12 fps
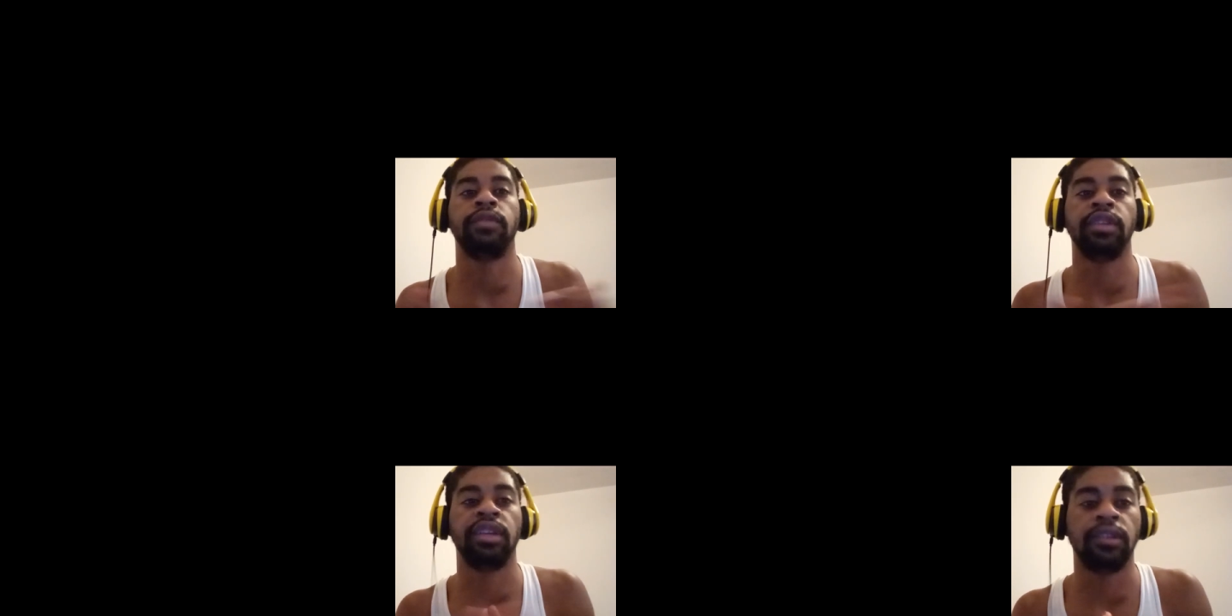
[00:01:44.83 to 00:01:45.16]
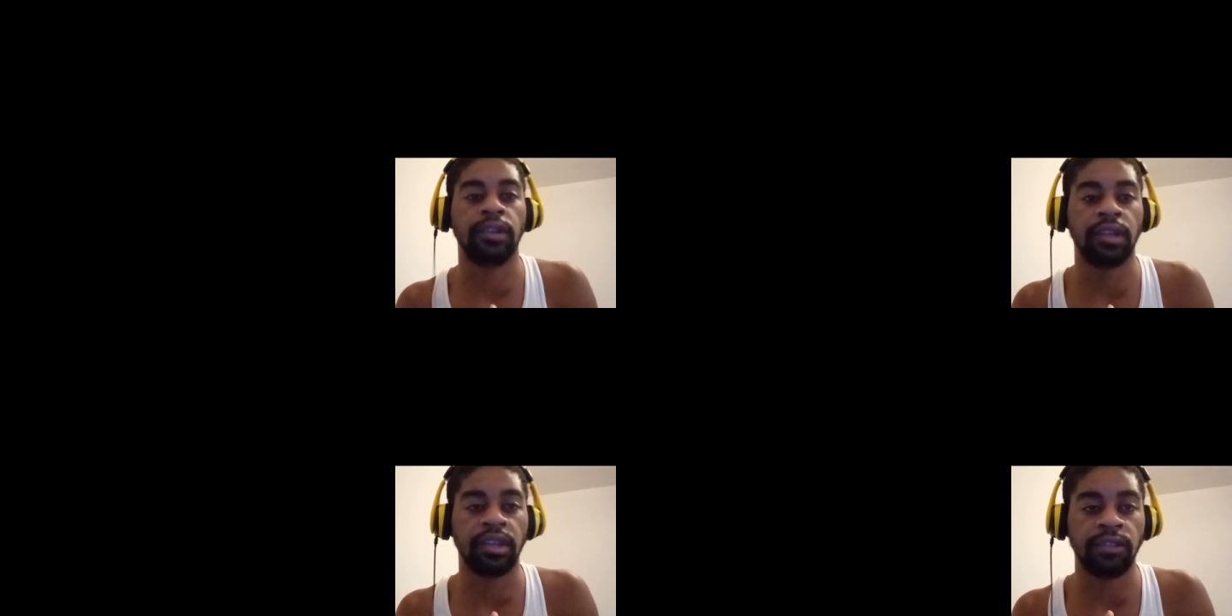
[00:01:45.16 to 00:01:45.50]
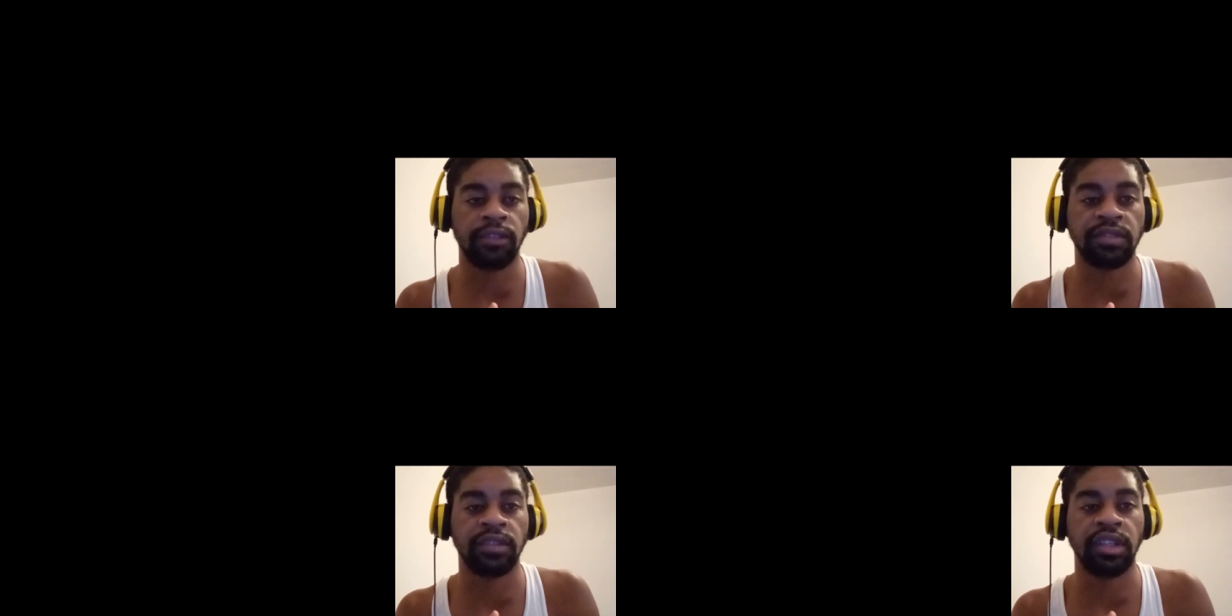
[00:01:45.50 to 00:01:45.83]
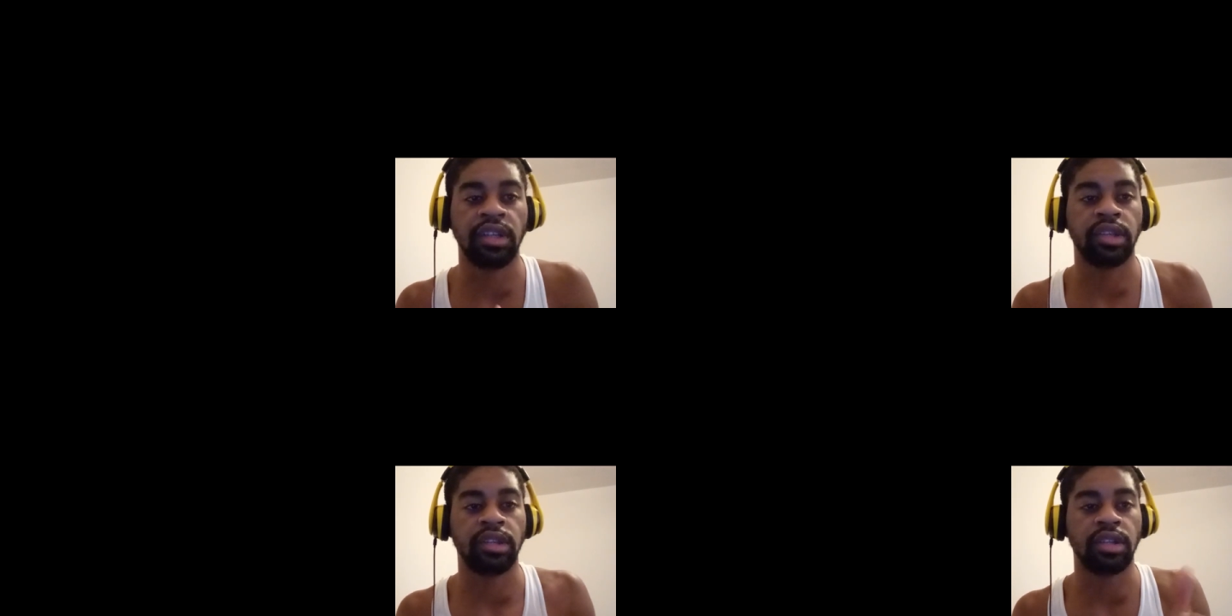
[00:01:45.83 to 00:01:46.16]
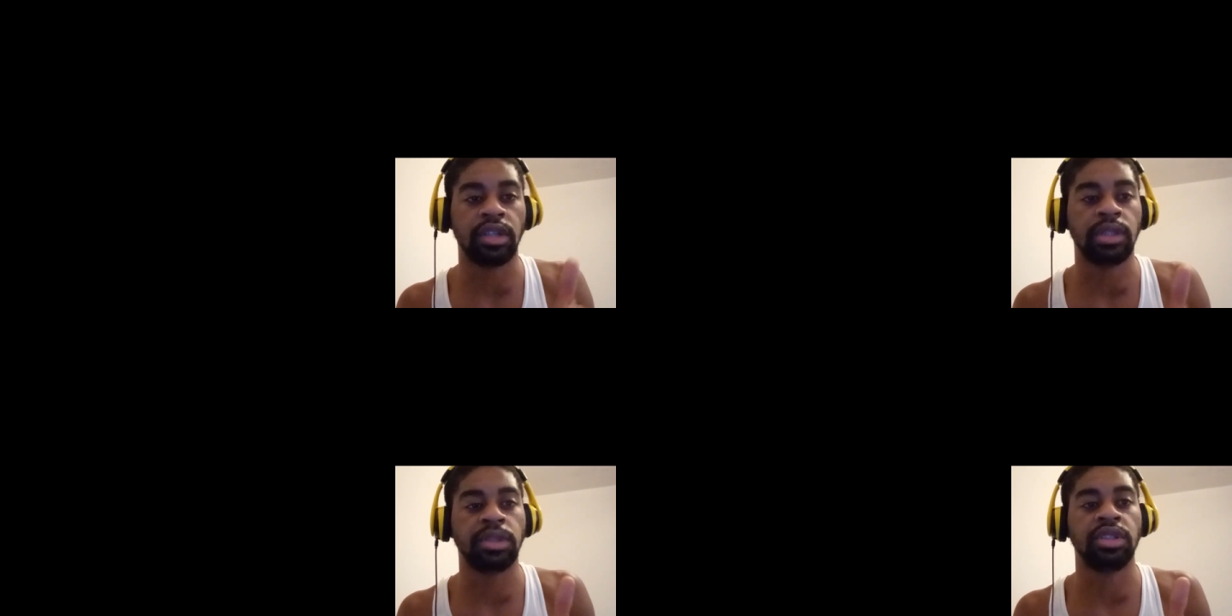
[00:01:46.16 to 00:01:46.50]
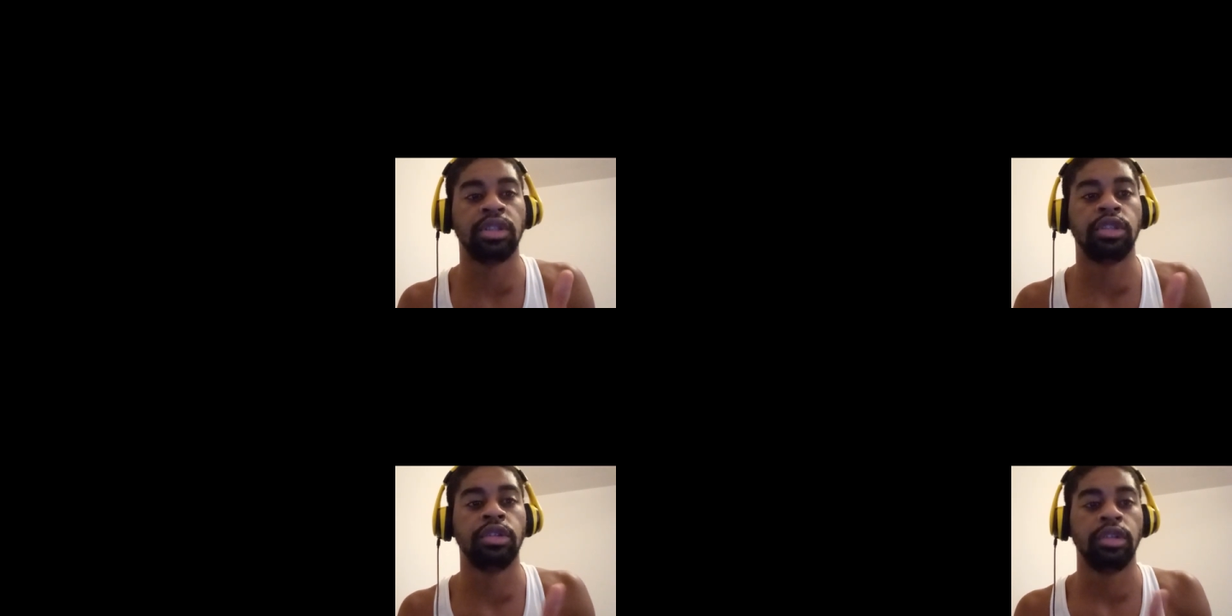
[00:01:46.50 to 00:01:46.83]
forget to give this video a thumbs
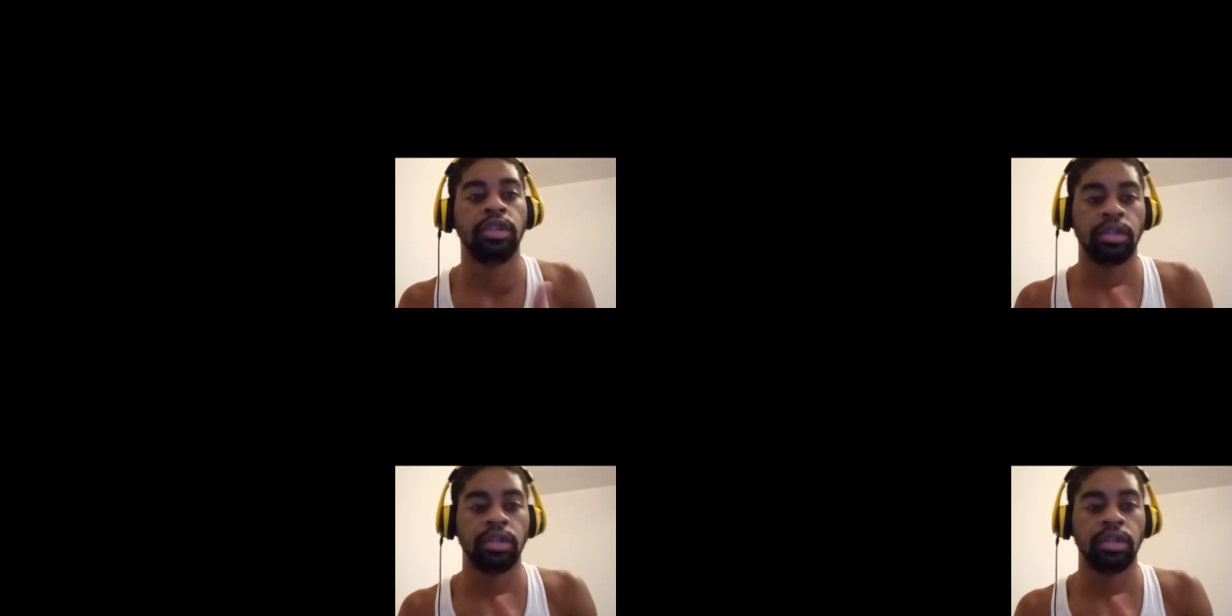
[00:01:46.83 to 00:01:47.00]
up.